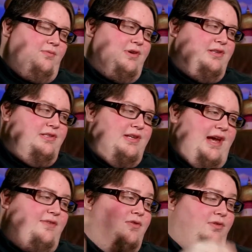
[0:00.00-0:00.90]
was
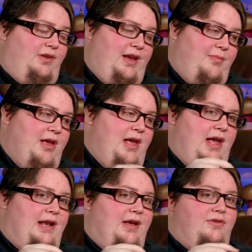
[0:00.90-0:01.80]
after the lamp
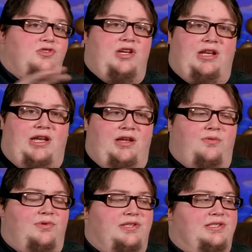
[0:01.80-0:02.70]
and how the genie
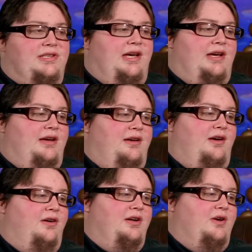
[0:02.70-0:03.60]
was
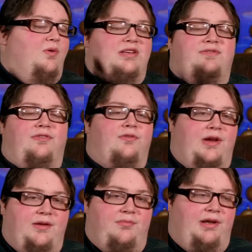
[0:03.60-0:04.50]
on a quest for
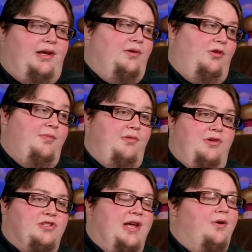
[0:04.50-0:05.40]
freedom but can only be
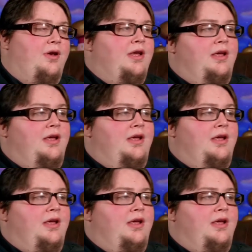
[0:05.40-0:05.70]
wished out?